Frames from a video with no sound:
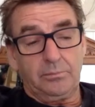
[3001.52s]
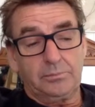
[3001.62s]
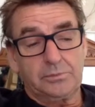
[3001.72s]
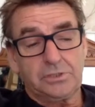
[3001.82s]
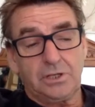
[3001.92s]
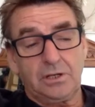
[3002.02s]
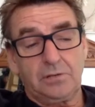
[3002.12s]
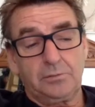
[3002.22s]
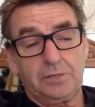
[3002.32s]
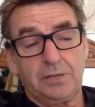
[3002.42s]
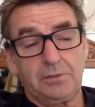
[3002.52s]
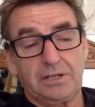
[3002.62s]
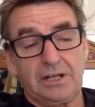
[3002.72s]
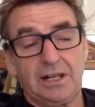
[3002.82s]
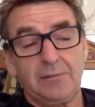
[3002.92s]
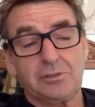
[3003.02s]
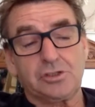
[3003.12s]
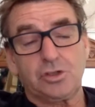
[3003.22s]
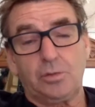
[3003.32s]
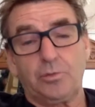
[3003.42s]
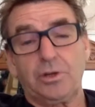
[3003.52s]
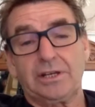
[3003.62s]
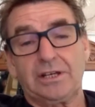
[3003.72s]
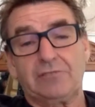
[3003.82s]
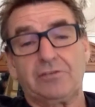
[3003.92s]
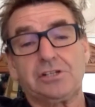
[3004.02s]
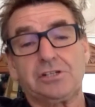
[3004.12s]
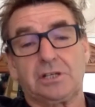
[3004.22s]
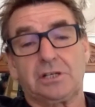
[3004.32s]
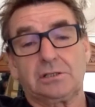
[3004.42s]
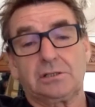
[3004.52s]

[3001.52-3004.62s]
So yeah, but the club had stopped really investing